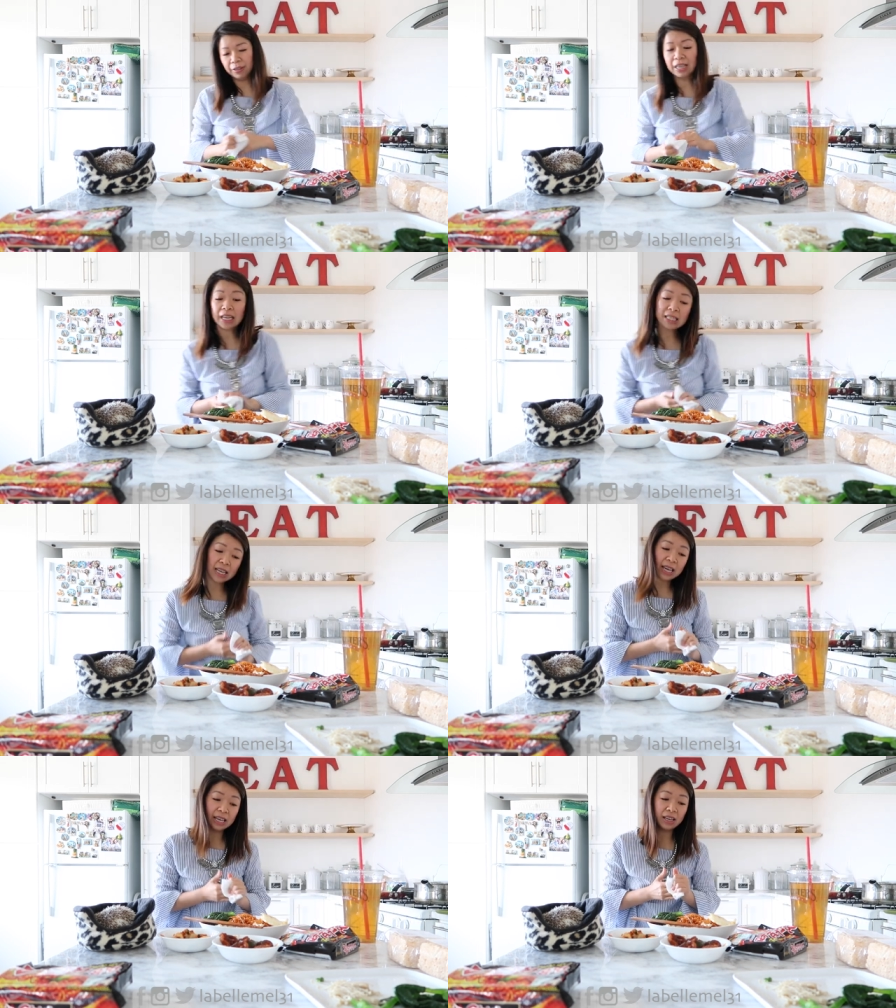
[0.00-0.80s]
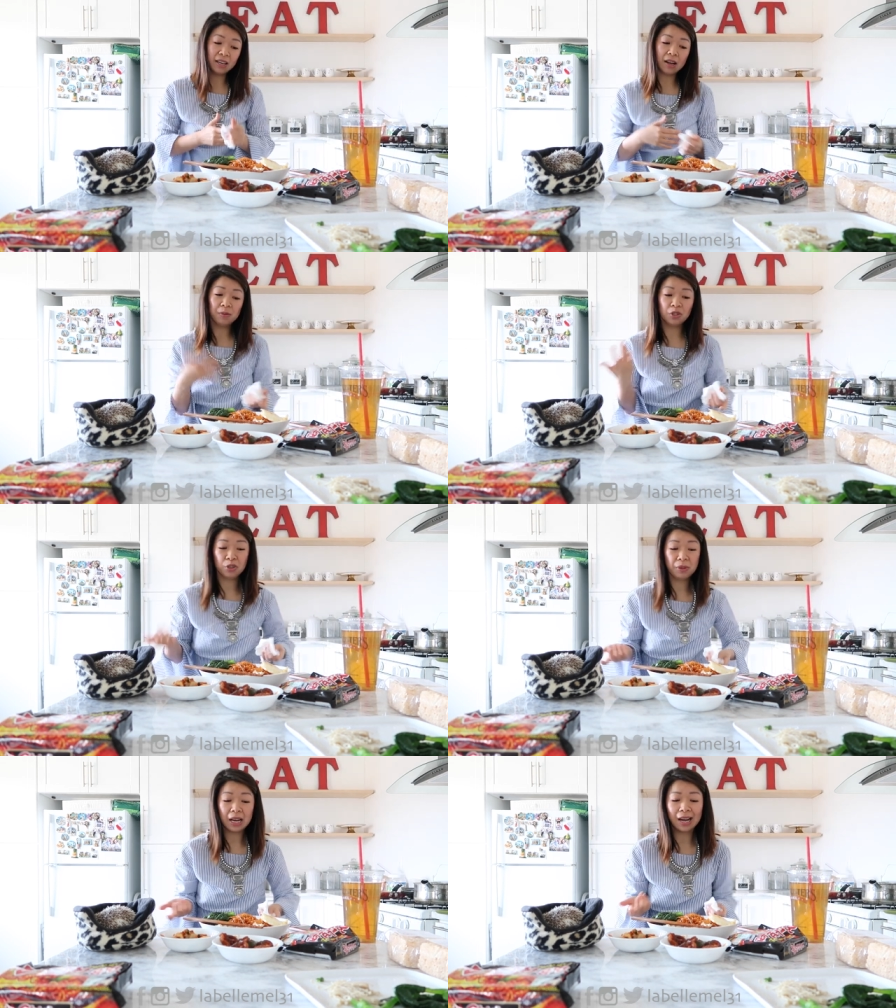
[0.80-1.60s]
if he can take it, I'm
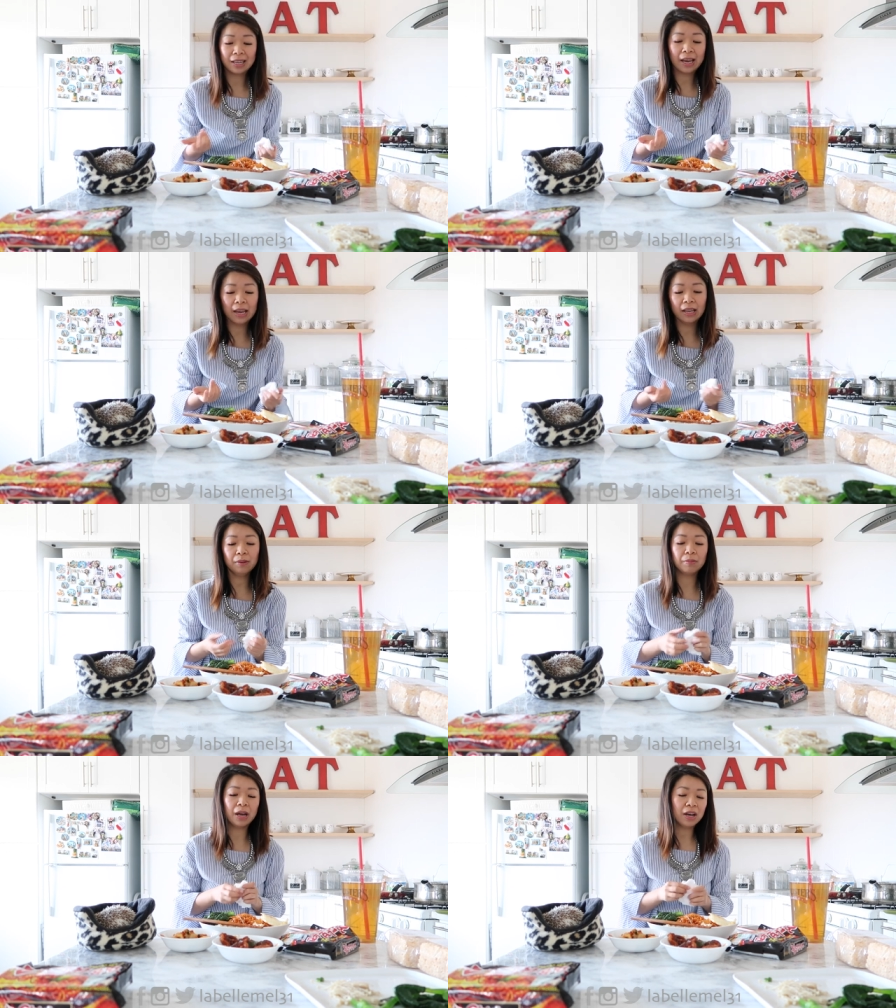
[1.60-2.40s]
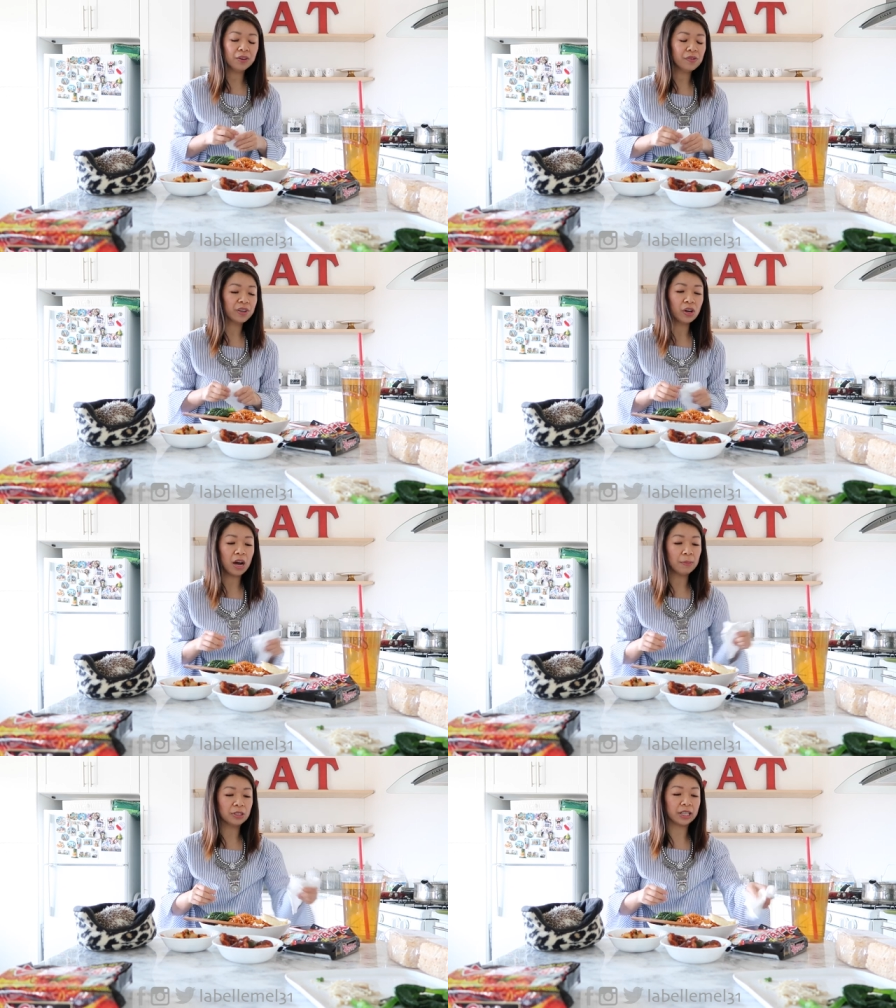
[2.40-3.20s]
assuming I can, but I don't even know
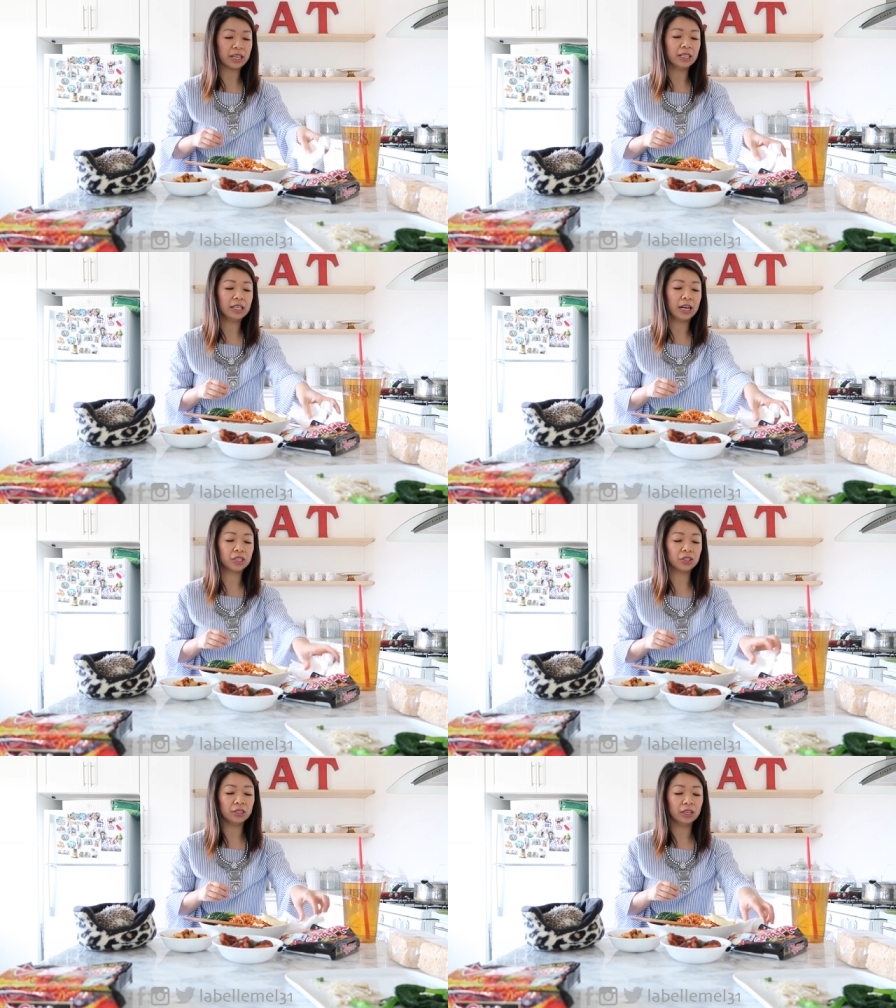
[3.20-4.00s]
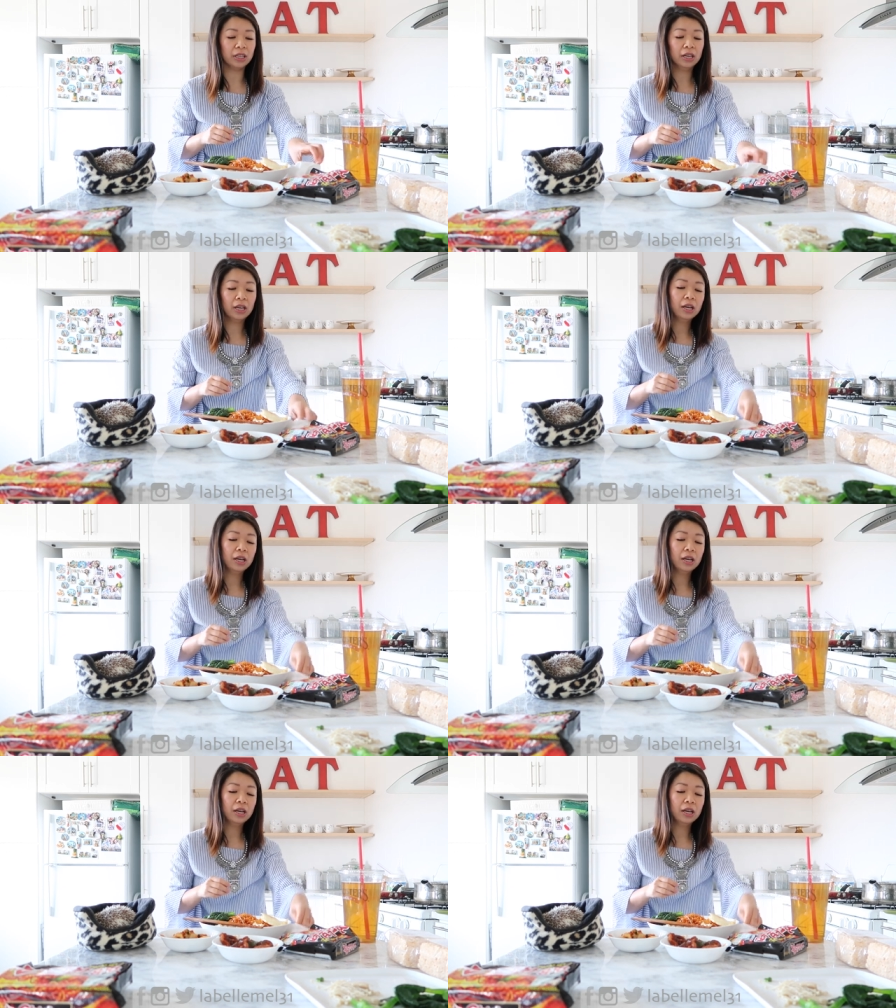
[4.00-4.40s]
how much I can eat actually.